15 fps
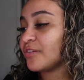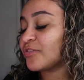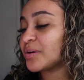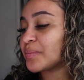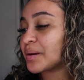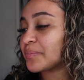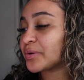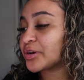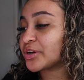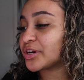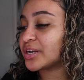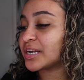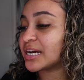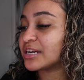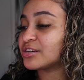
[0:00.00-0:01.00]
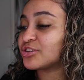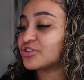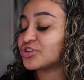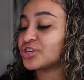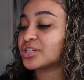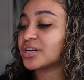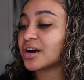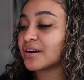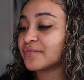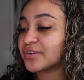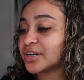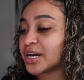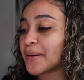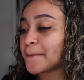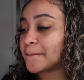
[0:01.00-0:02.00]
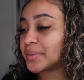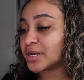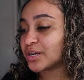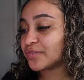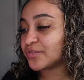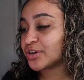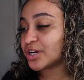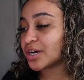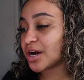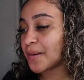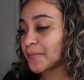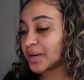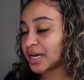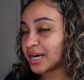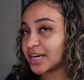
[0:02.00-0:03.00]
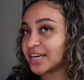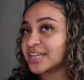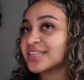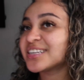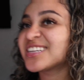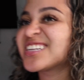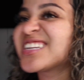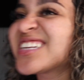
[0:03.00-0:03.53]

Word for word: Remember, your liner should cover a bit of your gum line.